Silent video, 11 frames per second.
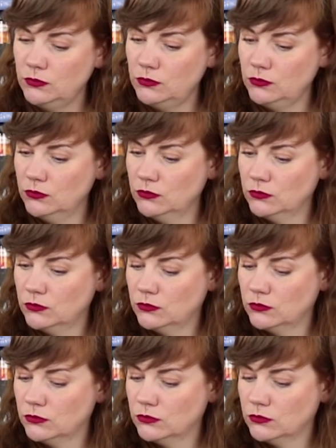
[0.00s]

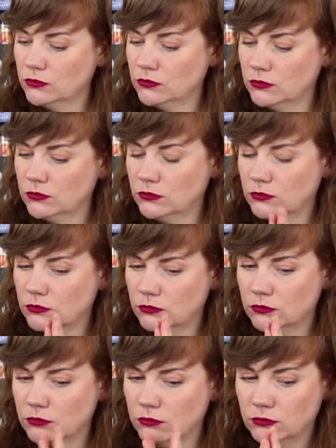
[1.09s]

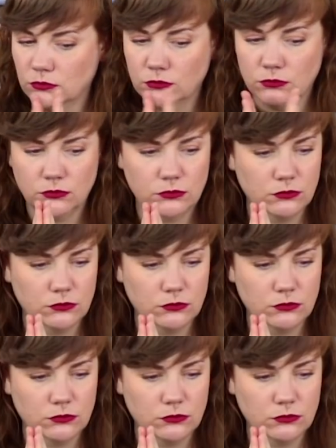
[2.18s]
This person isn't speaking.